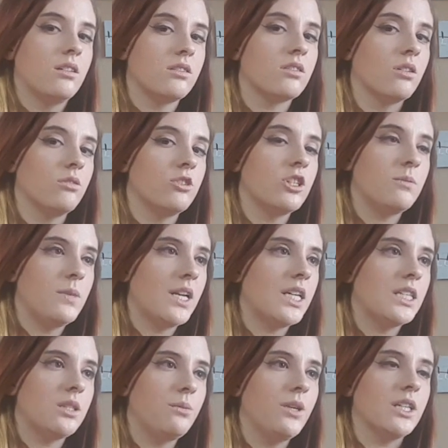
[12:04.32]
So just be
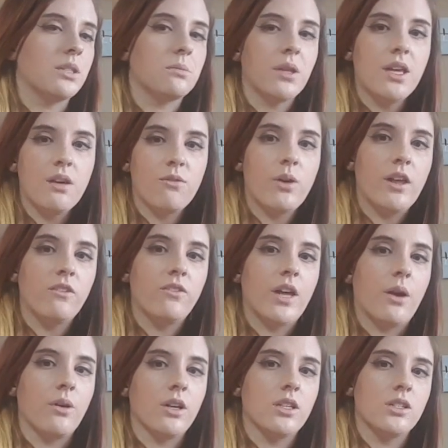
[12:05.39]
nice to bees. Plant
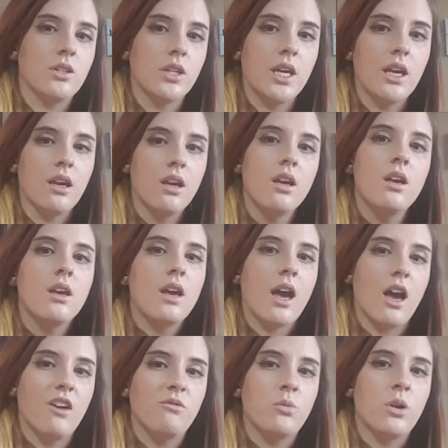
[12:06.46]
wildflowers so they
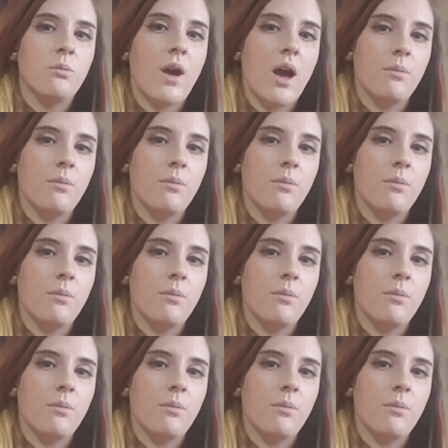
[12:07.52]
have more